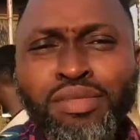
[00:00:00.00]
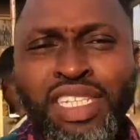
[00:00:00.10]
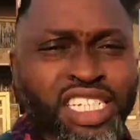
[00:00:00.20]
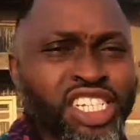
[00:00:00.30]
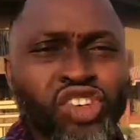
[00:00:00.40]

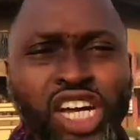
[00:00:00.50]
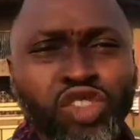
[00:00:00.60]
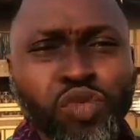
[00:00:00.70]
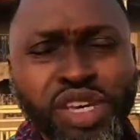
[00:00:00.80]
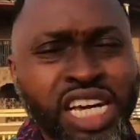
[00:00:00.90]
this is going
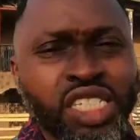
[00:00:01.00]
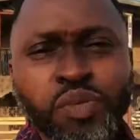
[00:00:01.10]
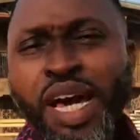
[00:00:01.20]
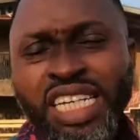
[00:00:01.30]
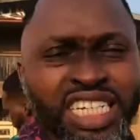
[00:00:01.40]
to be a
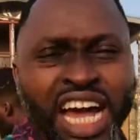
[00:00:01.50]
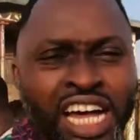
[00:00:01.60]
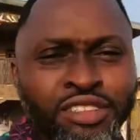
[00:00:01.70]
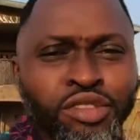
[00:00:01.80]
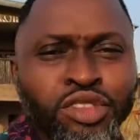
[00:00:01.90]

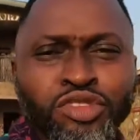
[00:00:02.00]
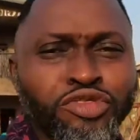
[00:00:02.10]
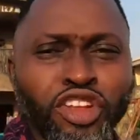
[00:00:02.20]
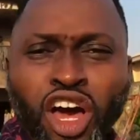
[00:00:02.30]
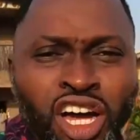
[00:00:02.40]
special
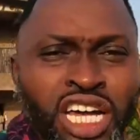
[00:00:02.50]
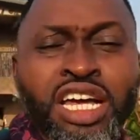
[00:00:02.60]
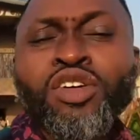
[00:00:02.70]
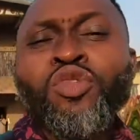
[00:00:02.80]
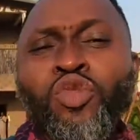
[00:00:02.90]
vlog.
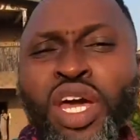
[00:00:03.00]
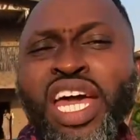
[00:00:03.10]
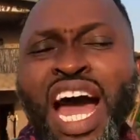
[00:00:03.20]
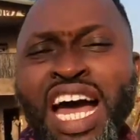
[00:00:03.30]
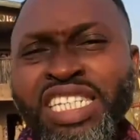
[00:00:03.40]
We
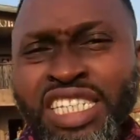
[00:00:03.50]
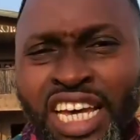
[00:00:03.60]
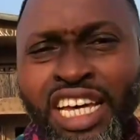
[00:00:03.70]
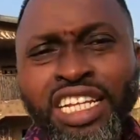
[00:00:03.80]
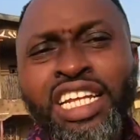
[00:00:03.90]
are
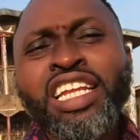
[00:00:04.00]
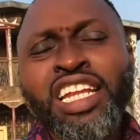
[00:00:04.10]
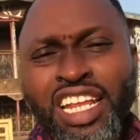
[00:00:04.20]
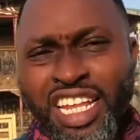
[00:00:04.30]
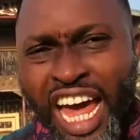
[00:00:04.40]
still
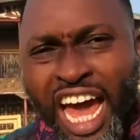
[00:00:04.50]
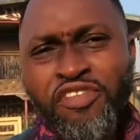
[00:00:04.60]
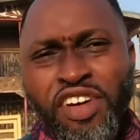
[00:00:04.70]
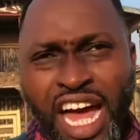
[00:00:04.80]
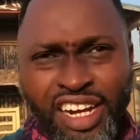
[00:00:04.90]

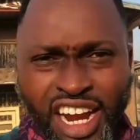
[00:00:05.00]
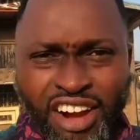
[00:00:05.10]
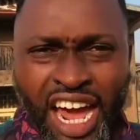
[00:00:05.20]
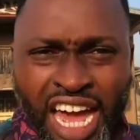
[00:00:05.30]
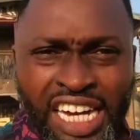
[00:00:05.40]
live and
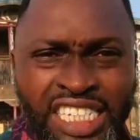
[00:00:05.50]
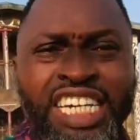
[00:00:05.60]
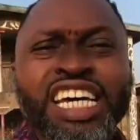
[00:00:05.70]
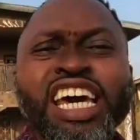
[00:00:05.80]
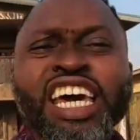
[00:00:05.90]
direct
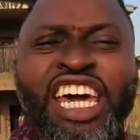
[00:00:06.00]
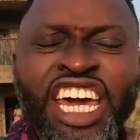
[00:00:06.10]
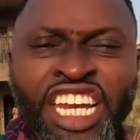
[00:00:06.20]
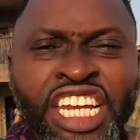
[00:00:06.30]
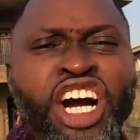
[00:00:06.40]

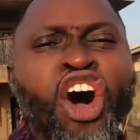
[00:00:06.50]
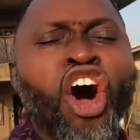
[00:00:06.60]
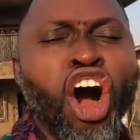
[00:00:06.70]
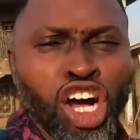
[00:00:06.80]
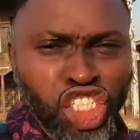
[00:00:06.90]
in
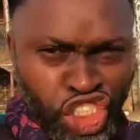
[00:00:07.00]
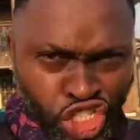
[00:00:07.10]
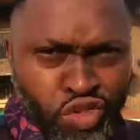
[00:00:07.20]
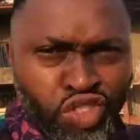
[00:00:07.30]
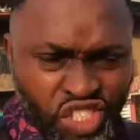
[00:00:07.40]

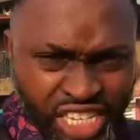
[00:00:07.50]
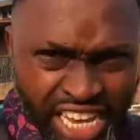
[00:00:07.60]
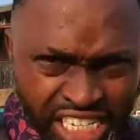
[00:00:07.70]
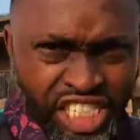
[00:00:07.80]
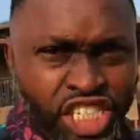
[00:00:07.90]
Osun
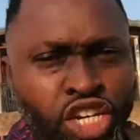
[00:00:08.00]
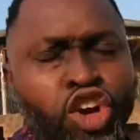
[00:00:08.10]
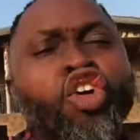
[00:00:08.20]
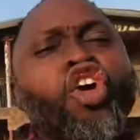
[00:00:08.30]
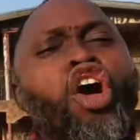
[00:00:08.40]
State.
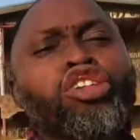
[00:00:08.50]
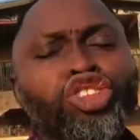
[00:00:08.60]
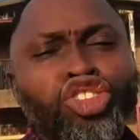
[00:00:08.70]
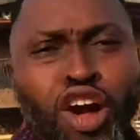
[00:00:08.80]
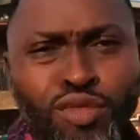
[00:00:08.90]

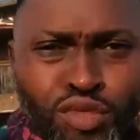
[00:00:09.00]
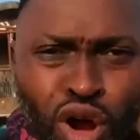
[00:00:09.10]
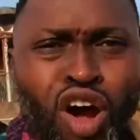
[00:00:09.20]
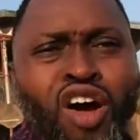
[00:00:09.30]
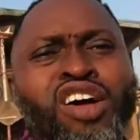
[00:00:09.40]

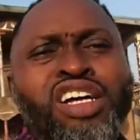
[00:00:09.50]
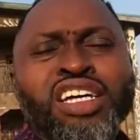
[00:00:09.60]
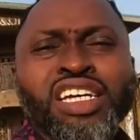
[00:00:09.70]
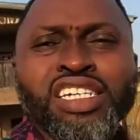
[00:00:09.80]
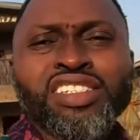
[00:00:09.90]
Oshogbo
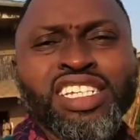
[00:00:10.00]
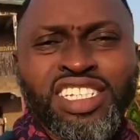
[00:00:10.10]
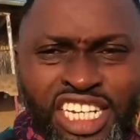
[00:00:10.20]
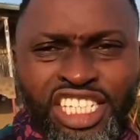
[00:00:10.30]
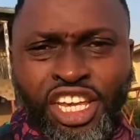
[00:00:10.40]
is the
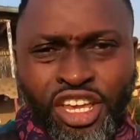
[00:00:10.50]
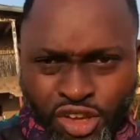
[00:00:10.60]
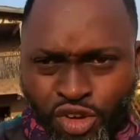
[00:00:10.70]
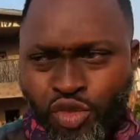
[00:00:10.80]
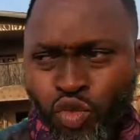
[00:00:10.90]
city
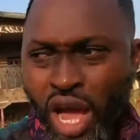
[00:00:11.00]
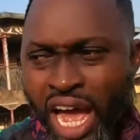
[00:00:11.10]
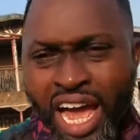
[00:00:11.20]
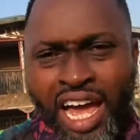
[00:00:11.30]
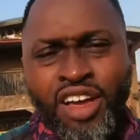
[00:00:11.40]

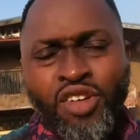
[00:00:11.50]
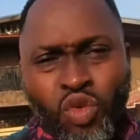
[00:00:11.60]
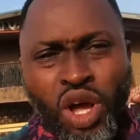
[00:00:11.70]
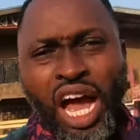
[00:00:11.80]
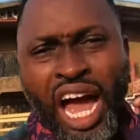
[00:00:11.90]
where
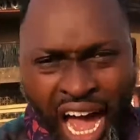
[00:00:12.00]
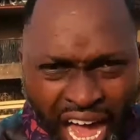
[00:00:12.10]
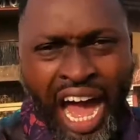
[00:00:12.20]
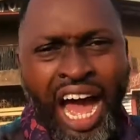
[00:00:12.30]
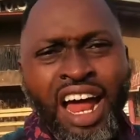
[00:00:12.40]
we
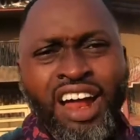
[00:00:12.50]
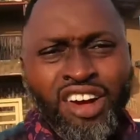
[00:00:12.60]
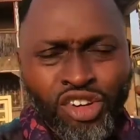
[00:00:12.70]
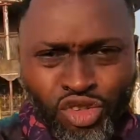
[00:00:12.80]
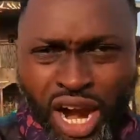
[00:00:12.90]
are
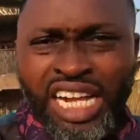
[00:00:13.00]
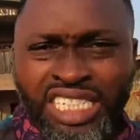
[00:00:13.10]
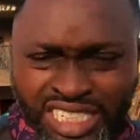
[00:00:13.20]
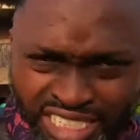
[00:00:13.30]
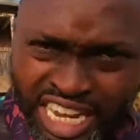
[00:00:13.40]
right
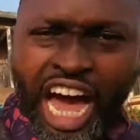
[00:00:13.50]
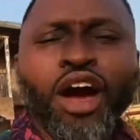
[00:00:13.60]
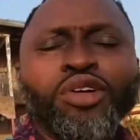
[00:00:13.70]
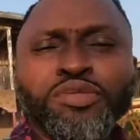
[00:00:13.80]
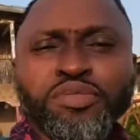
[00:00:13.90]
now.